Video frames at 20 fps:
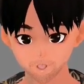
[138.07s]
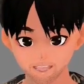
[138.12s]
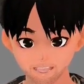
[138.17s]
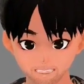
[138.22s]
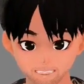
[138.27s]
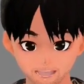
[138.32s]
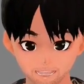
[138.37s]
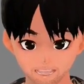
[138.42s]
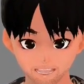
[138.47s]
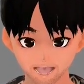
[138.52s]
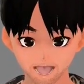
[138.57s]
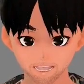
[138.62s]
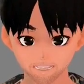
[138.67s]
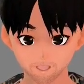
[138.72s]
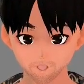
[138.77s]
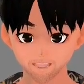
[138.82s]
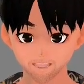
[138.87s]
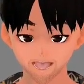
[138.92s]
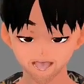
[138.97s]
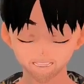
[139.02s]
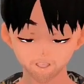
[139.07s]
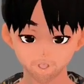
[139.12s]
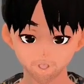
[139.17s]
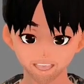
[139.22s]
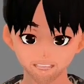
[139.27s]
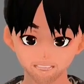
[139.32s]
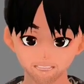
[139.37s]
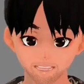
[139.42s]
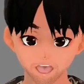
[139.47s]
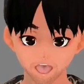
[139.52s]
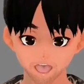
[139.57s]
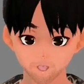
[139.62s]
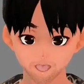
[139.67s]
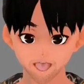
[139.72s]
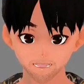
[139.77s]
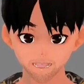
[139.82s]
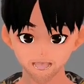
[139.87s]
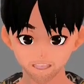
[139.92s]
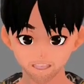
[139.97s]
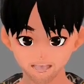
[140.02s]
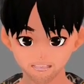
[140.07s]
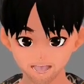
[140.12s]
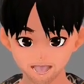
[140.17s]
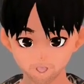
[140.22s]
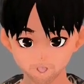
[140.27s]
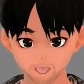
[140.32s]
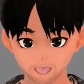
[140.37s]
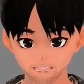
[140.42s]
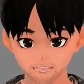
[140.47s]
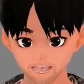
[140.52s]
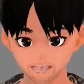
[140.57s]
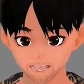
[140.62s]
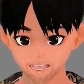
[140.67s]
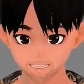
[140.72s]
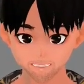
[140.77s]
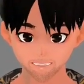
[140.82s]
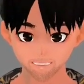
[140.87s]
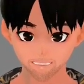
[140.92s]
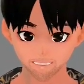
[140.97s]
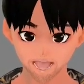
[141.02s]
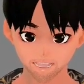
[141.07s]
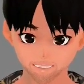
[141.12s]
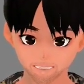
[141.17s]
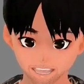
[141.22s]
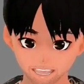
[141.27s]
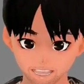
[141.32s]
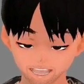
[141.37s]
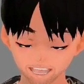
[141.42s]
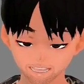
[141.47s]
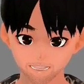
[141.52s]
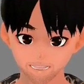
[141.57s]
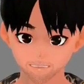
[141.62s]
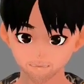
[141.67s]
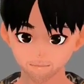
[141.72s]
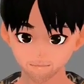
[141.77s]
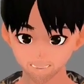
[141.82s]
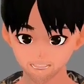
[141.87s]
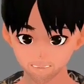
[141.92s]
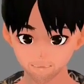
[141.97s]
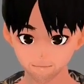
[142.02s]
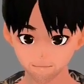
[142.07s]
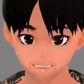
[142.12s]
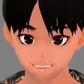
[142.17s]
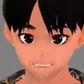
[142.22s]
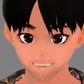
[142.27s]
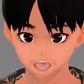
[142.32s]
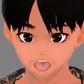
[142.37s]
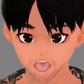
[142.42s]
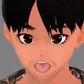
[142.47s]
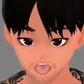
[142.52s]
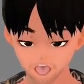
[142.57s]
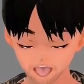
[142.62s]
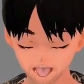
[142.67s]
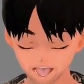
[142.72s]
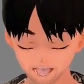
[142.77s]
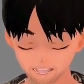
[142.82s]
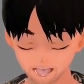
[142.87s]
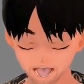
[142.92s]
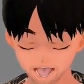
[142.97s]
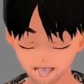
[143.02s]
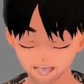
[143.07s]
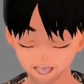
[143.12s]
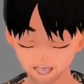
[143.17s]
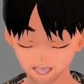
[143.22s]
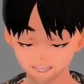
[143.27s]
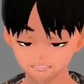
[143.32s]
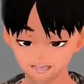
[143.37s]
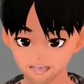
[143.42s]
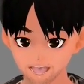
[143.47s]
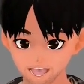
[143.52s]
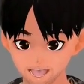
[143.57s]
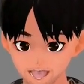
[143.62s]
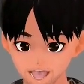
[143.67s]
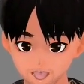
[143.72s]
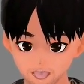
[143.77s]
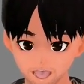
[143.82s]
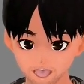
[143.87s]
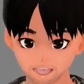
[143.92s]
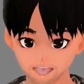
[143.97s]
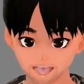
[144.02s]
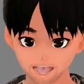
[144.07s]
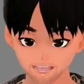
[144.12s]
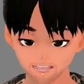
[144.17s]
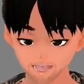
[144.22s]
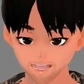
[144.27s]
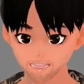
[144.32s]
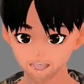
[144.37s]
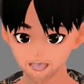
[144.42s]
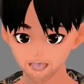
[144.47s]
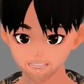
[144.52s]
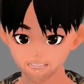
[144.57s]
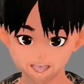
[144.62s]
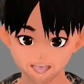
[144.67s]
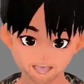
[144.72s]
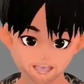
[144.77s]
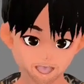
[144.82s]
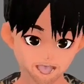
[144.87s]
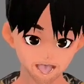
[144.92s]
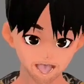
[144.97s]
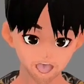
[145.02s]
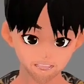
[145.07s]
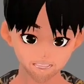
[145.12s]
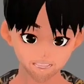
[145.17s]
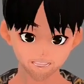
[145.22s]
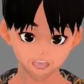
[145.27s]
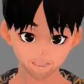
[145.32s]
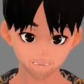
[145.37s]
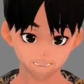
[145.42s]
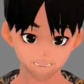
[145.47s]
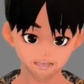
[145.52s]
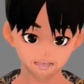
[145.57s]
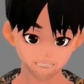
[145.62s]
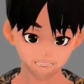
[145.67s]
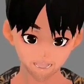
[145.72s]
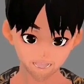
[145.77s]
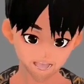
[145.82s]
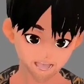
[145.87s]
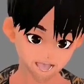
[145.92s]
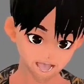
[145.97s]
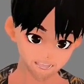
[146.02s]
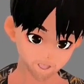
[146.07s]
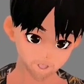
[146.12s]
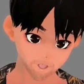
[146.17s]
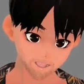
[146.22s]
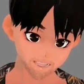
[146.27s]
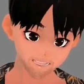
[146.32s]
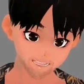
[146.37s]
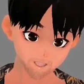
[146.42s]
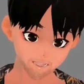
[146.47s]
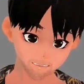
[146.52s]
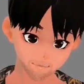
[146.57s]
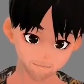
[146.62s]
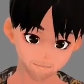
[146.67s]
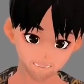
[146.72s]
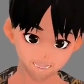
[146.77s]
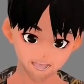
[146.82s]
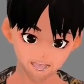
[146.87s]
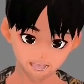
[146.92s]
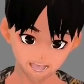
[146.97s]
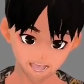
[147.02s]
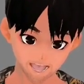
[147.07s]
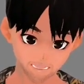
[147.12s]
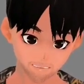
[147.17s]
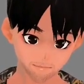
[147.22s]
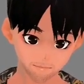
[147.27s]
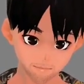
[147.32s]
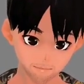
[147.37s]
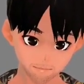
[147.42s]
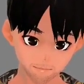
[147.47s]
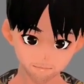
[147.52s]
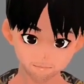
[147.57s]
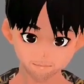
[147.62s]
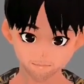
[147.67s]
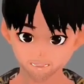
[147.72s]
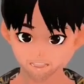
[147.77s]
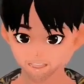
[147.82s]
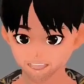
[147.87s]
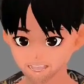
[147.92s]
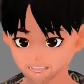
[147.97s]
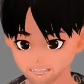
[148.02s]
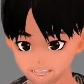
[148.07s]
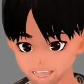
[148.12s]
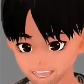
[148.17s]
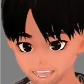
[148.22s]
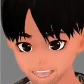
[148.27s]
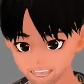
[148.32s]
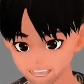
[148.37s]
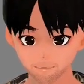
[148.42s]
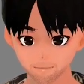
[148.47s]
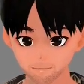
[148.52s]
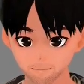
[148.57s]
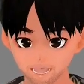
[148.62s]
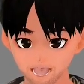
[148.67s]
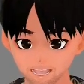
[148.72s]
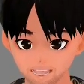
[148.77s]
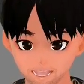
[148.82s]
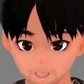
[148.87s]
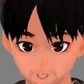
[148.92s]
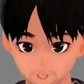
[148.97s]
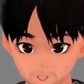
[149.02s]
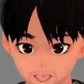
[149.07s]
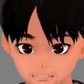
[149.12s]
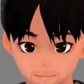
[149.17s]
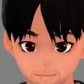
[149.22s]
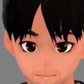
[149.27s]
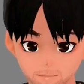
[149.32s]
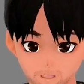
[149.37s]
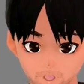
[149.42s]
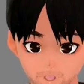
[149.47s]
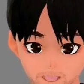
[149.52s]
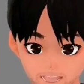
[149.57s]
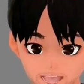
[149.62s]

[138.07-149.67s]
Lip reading: check this one as well. While looking down, blink less sensitive. So like it doesn't like over blink just by looking down and think that you're blinking, right? And right here we have blink